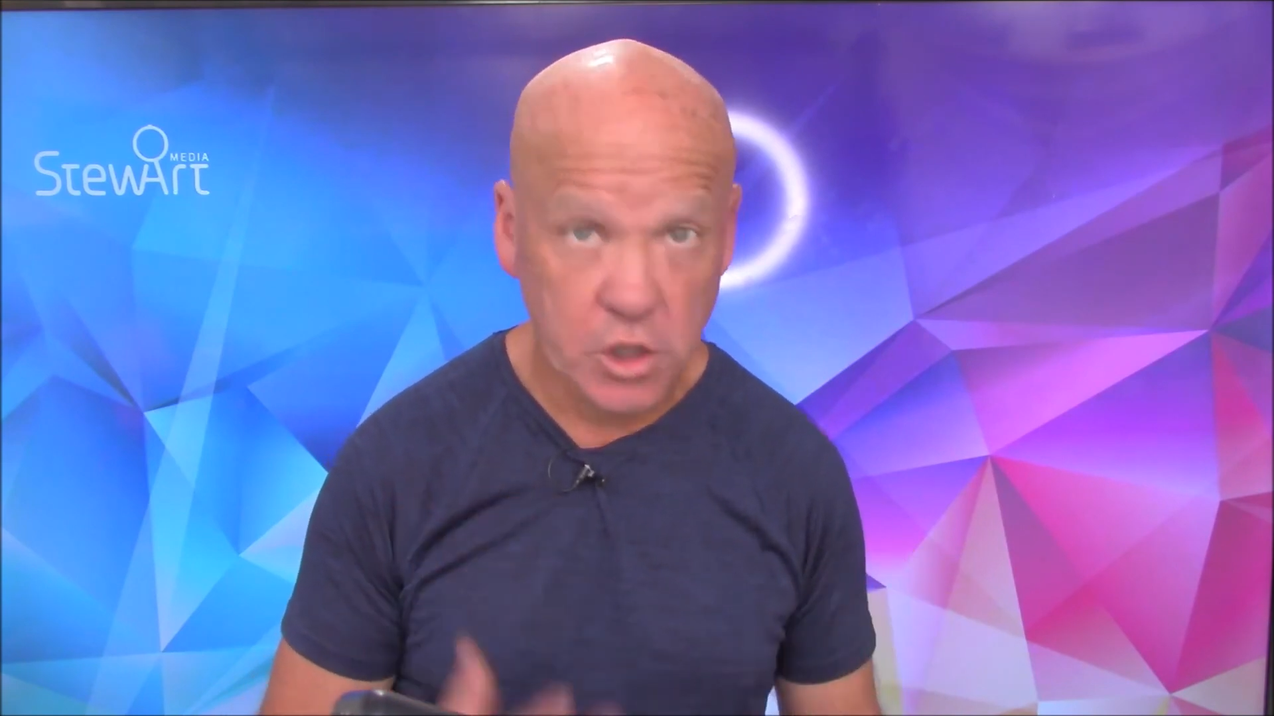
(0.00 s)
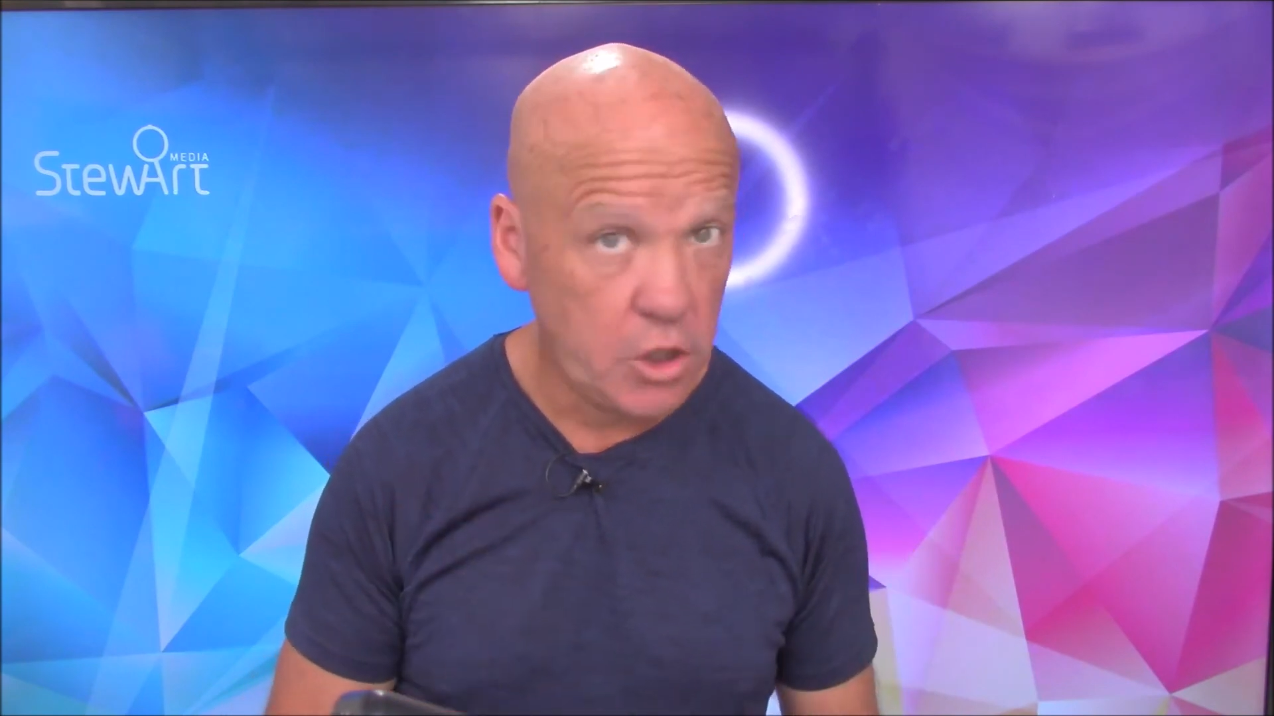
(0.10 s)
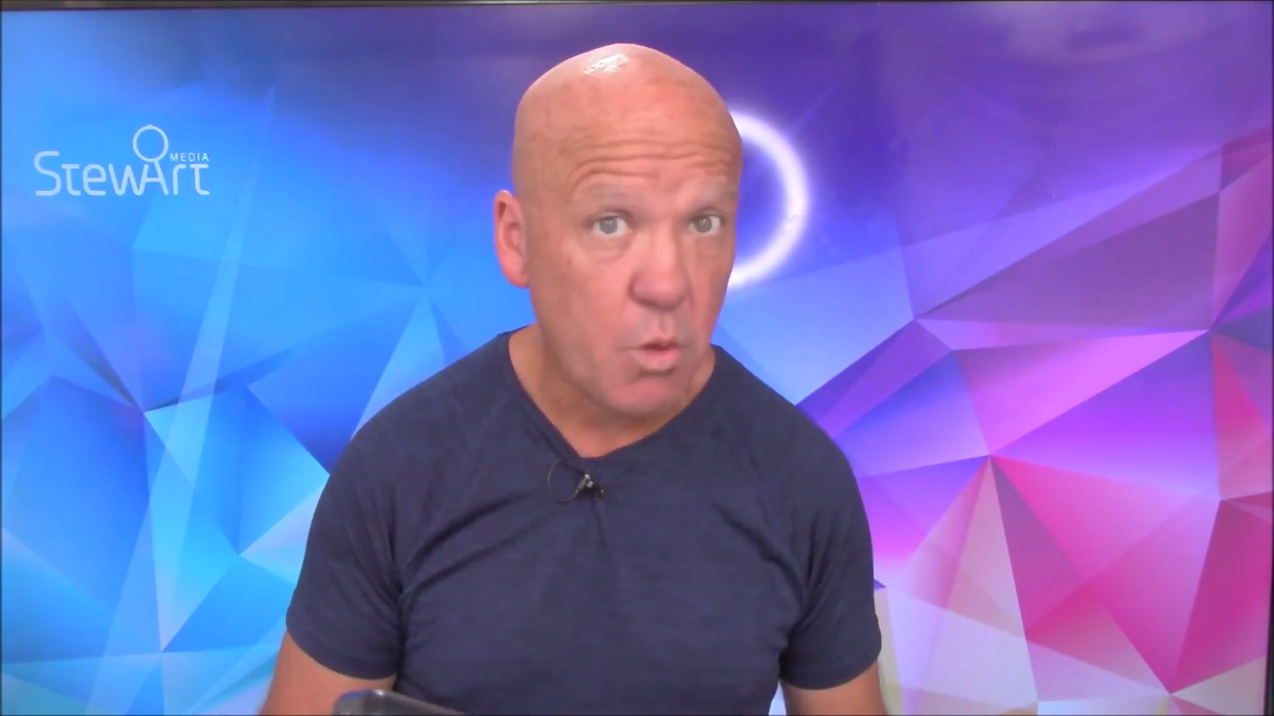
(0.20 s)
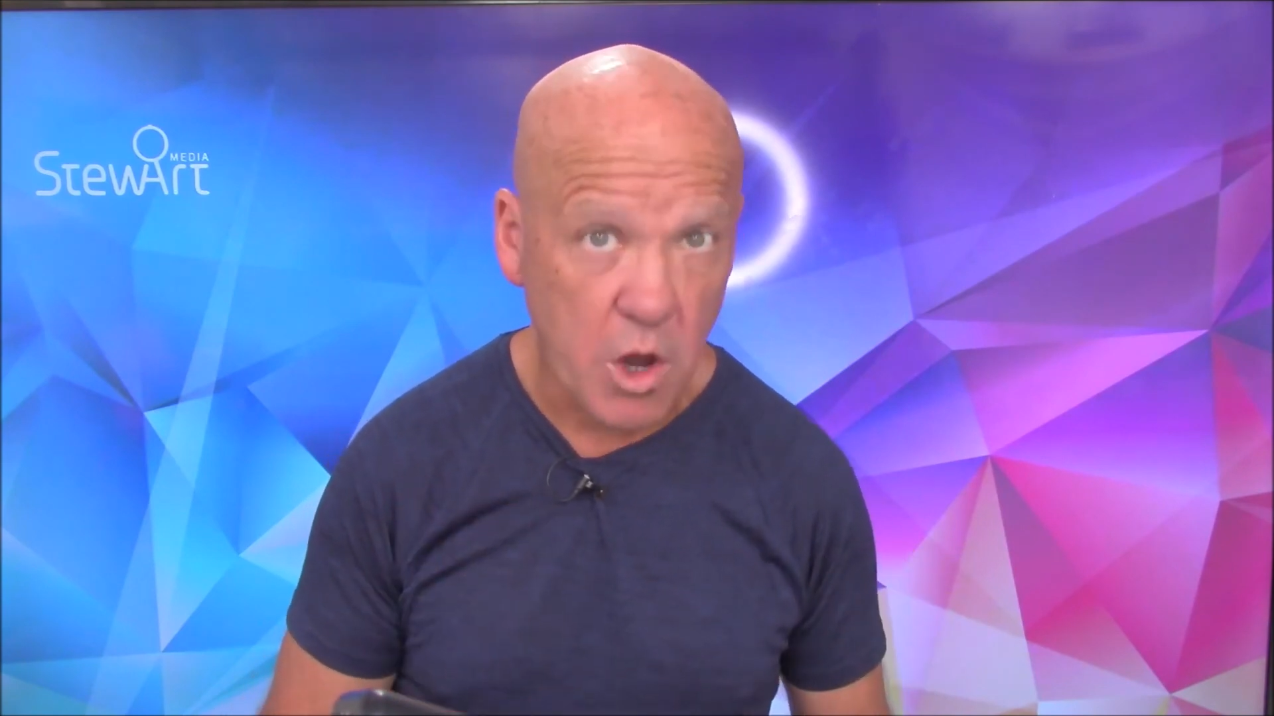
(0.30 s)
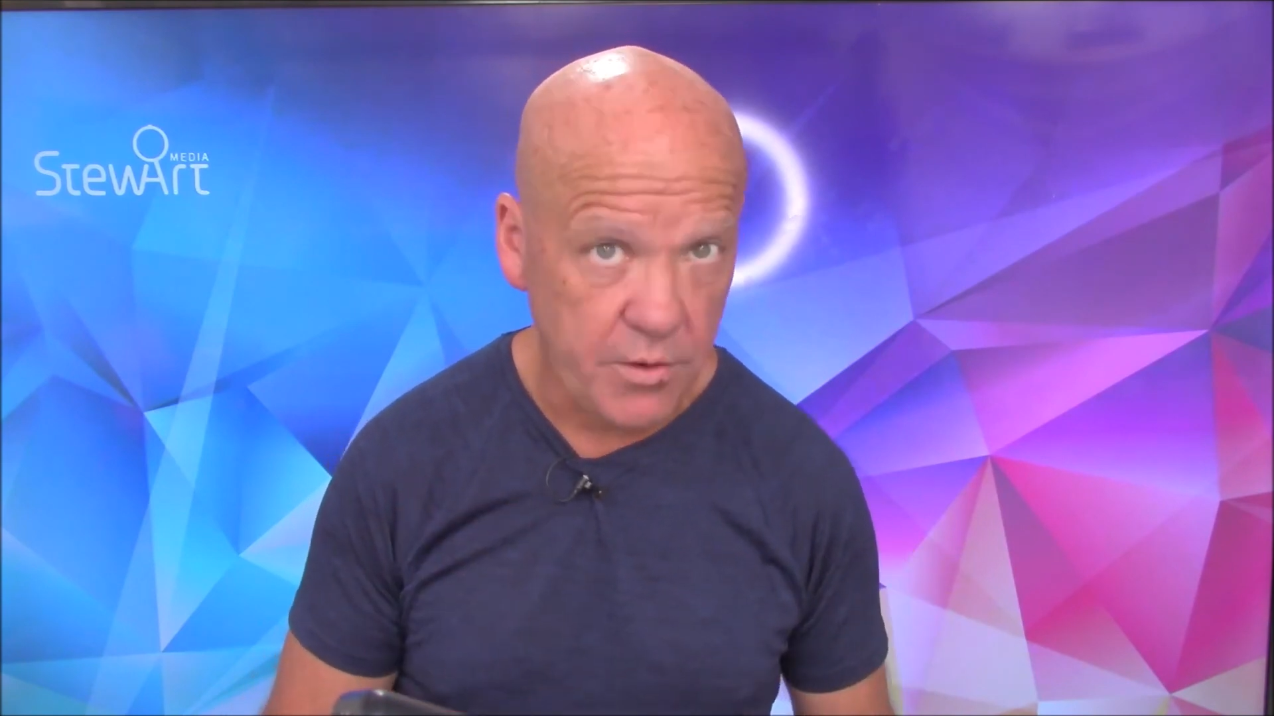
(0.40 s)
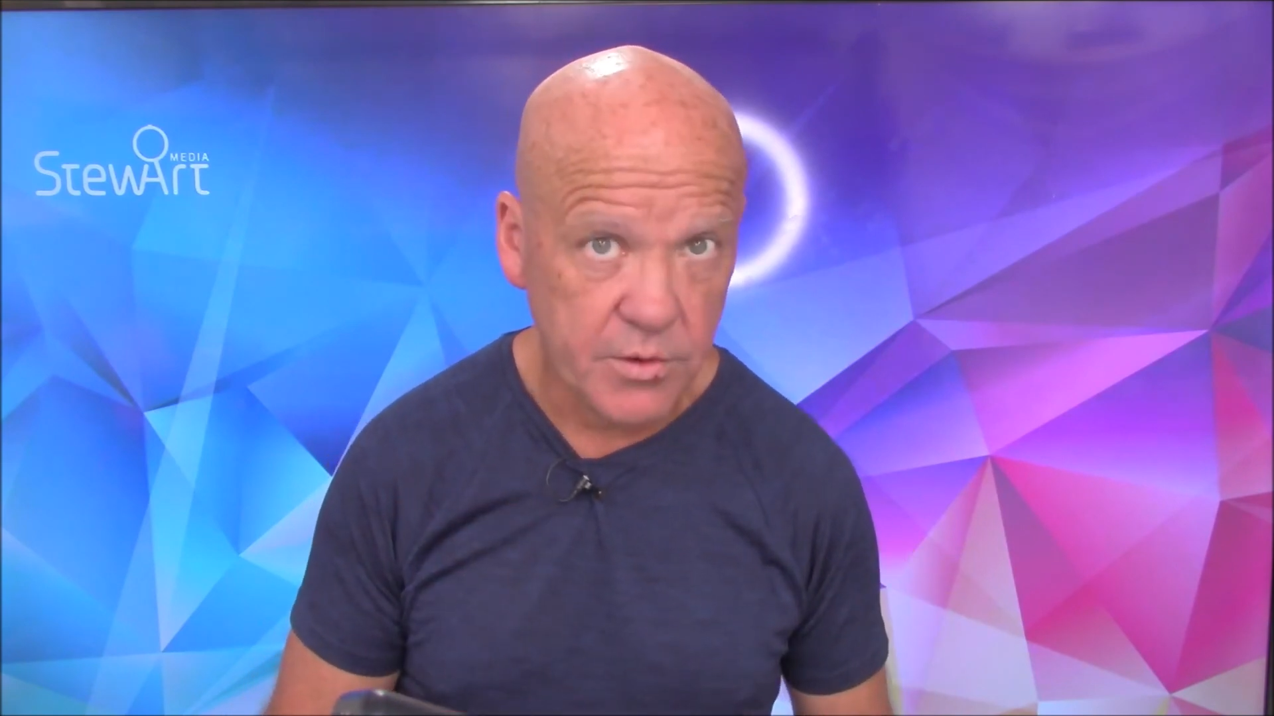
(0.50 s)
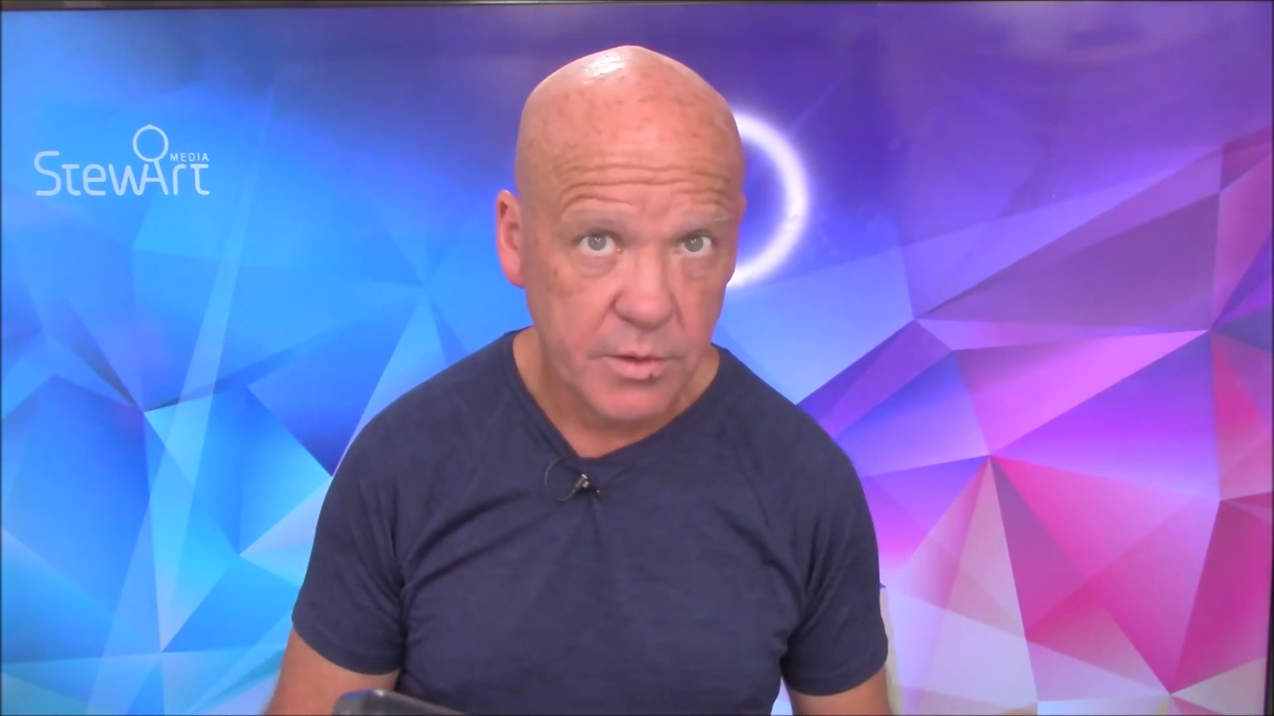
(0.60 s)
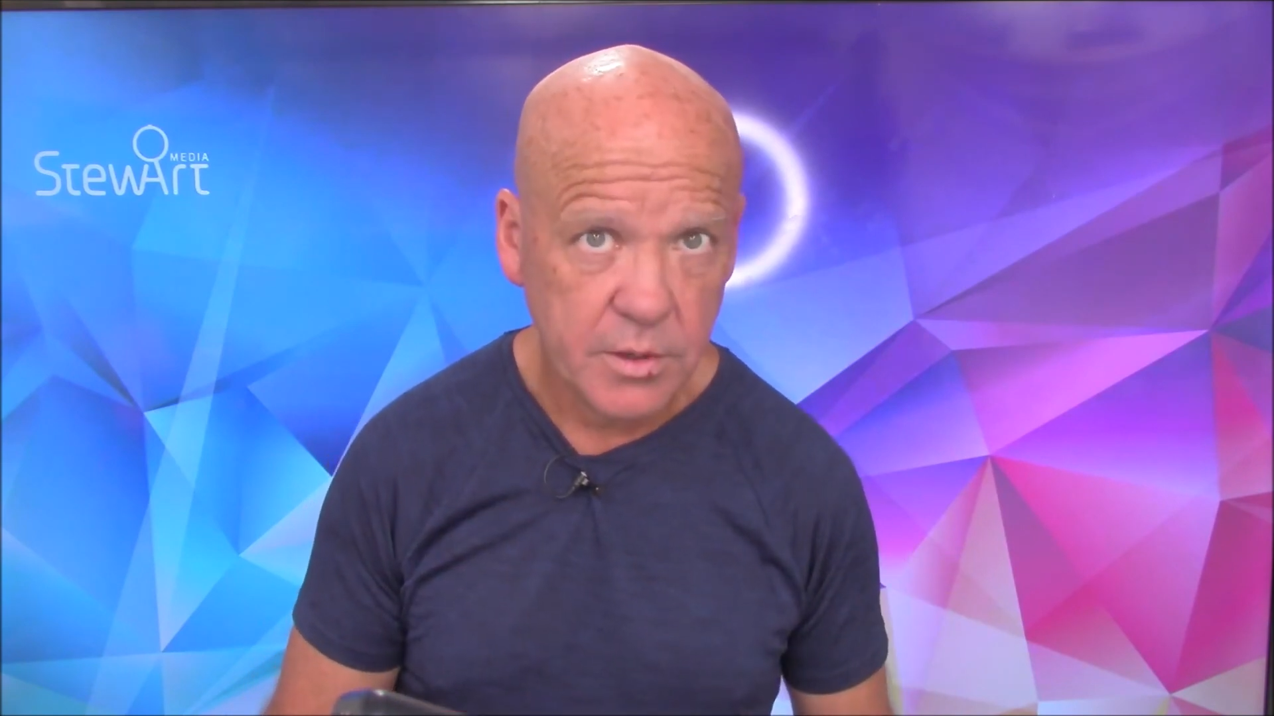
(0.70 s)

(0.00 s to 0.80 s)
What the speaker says: you won't.